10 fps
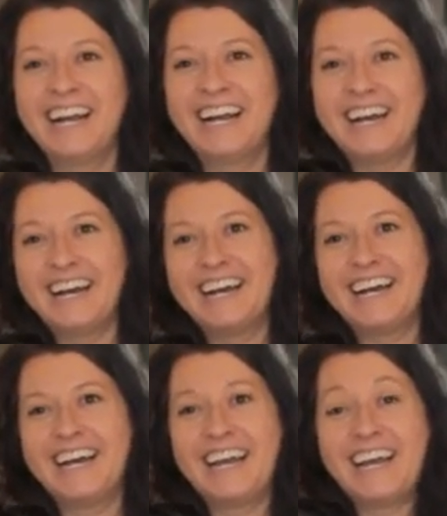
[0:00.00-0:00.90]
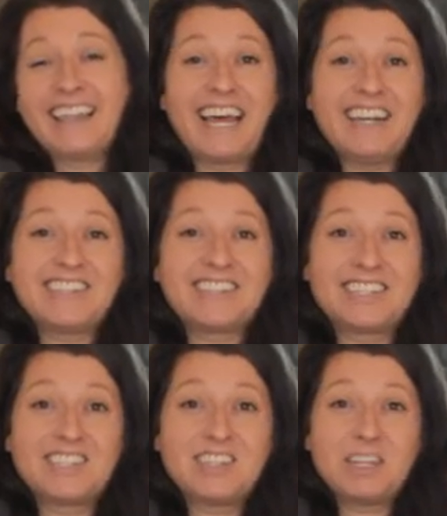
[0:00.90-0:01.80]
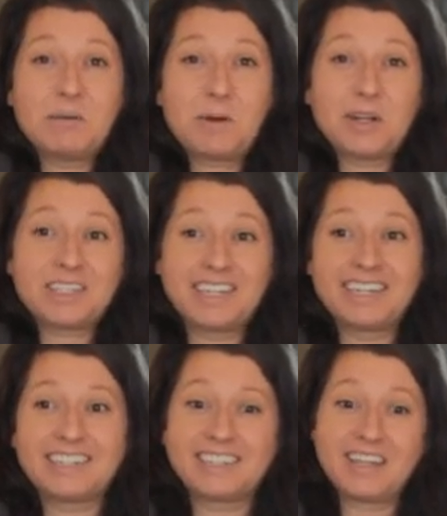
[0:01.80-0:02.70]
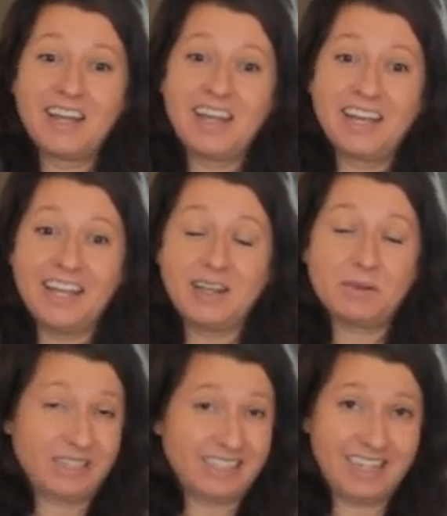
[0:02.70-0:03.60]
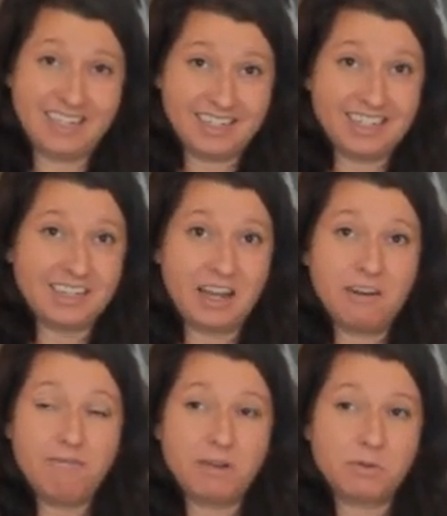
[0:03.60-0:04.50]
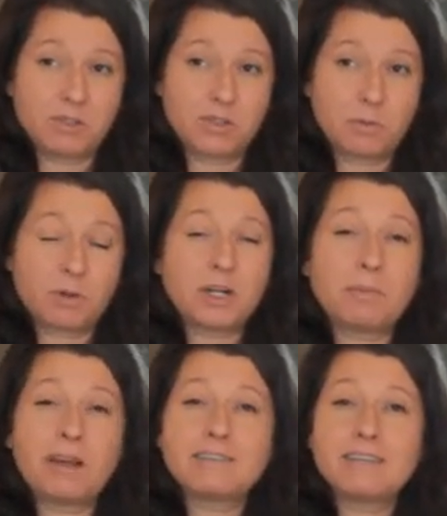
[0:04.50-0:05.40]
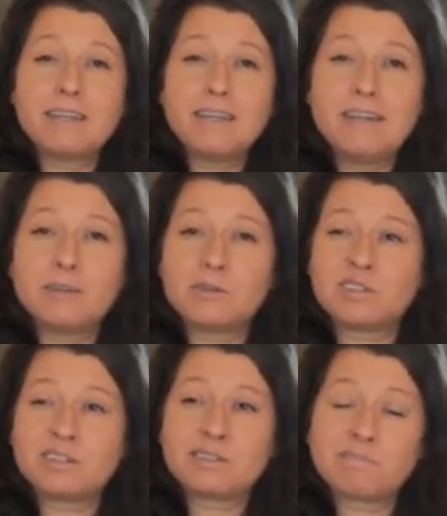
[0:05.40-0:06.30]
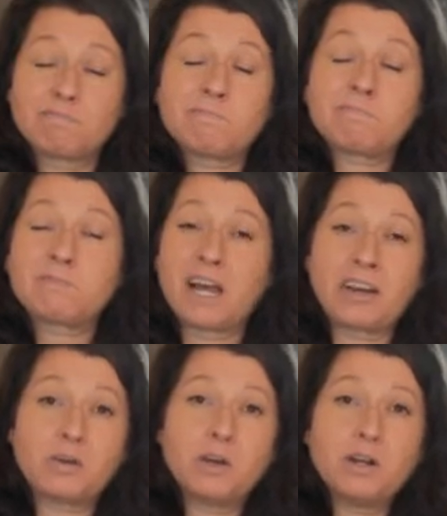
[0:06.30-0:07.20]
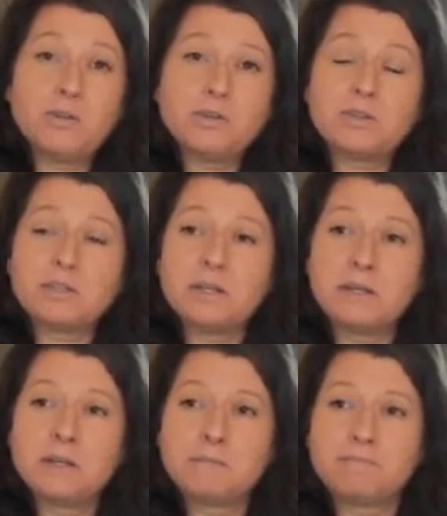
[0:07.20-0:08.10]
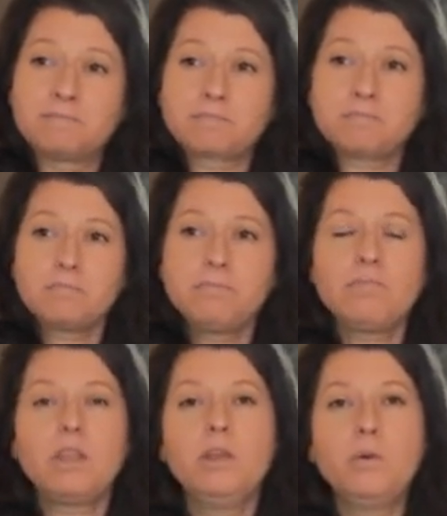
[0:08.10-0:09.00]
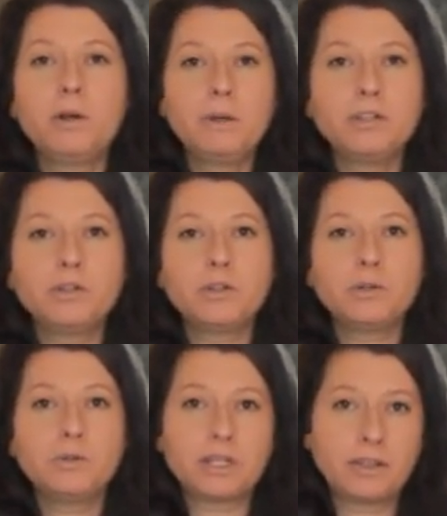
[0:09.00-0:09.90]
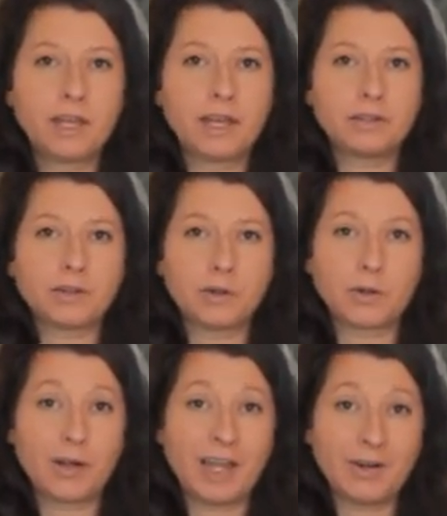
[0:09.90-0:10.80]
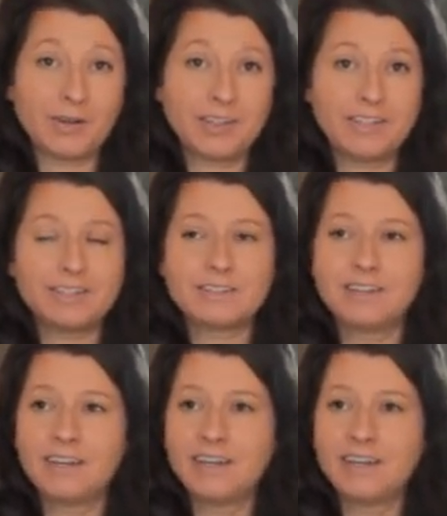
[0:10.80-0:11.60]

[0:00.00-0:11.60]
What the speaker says: That is essentially the process. It was easy enough. It was pretty messy. It was kind of gross. You want to make sure that the heads are hairless.